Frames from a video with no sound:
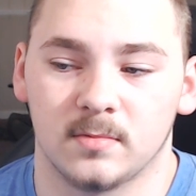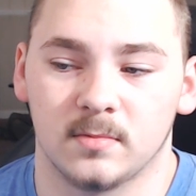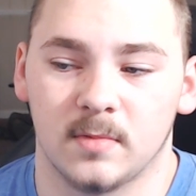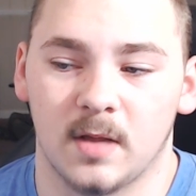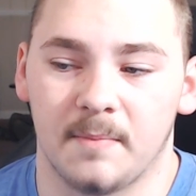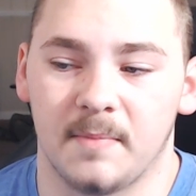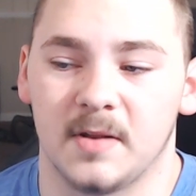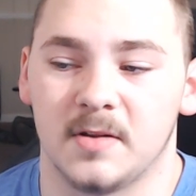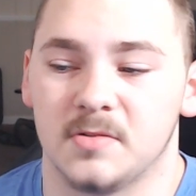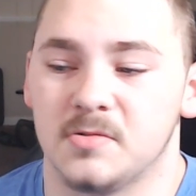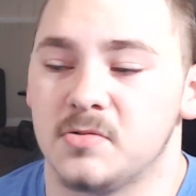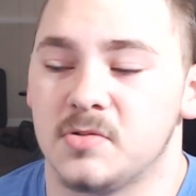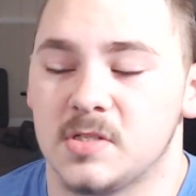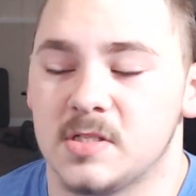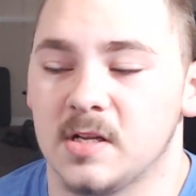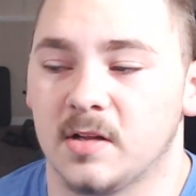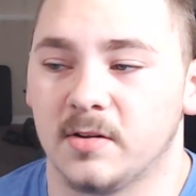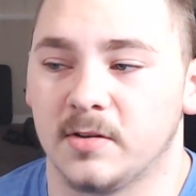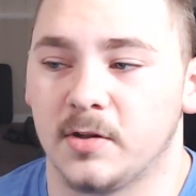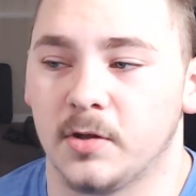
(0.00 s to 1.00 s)
I mean, you
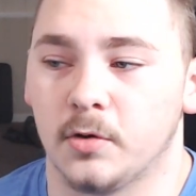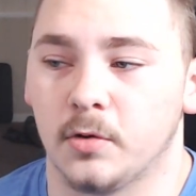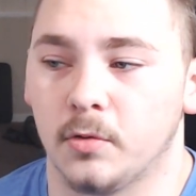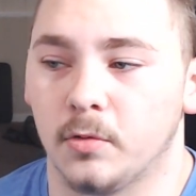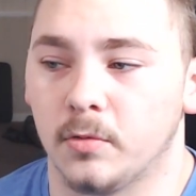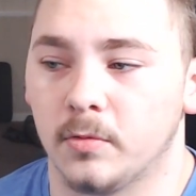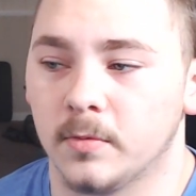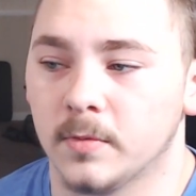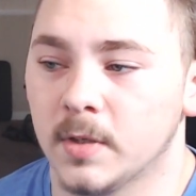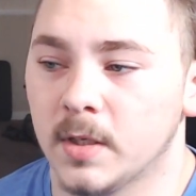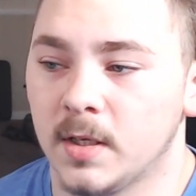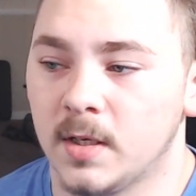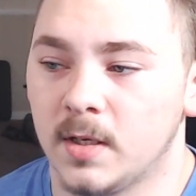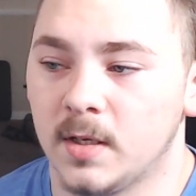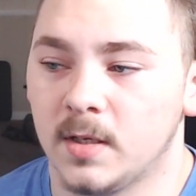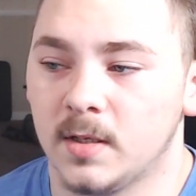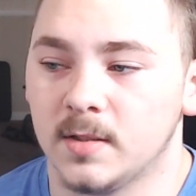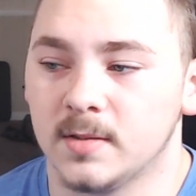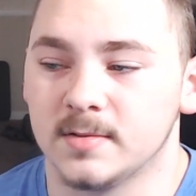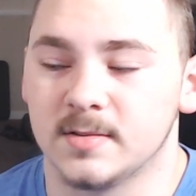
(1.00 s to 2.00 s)
still do,
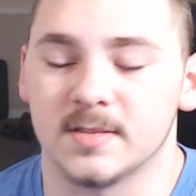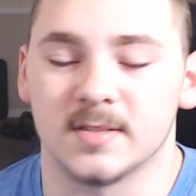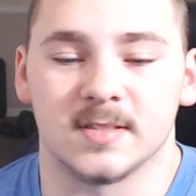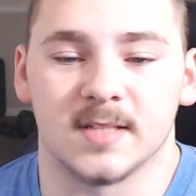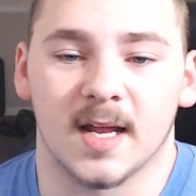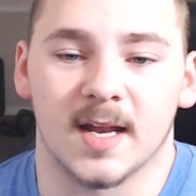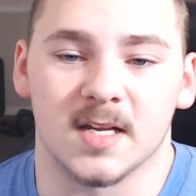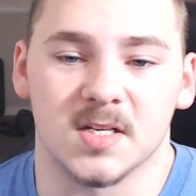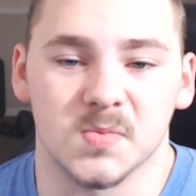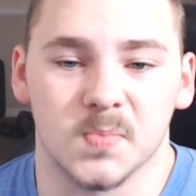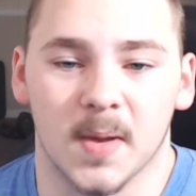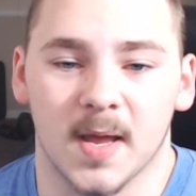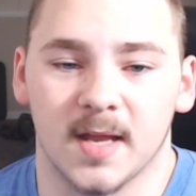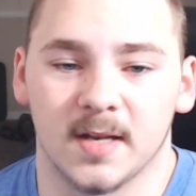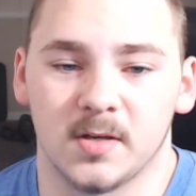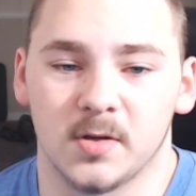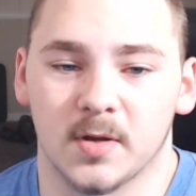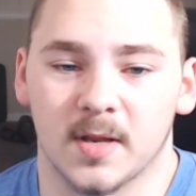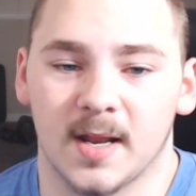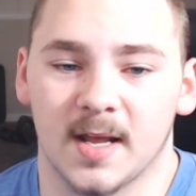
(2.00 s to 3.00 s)
just not as bad.
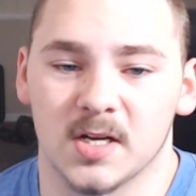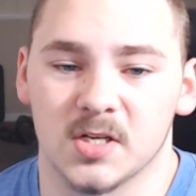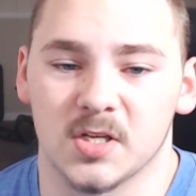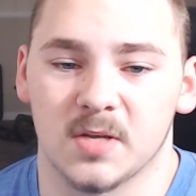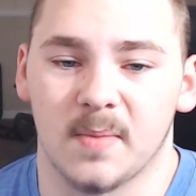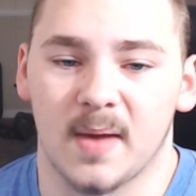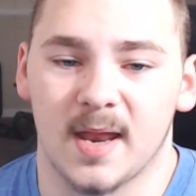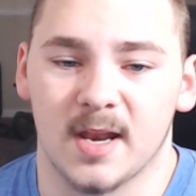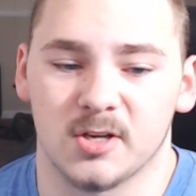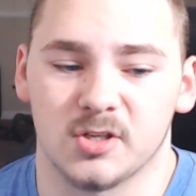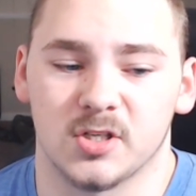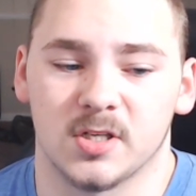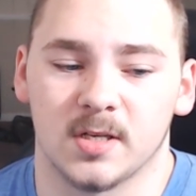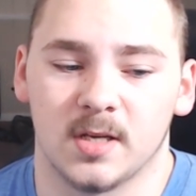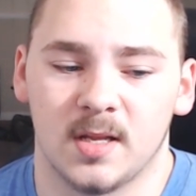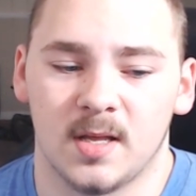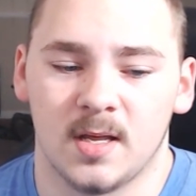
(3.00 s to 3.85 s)
You can actually manage it.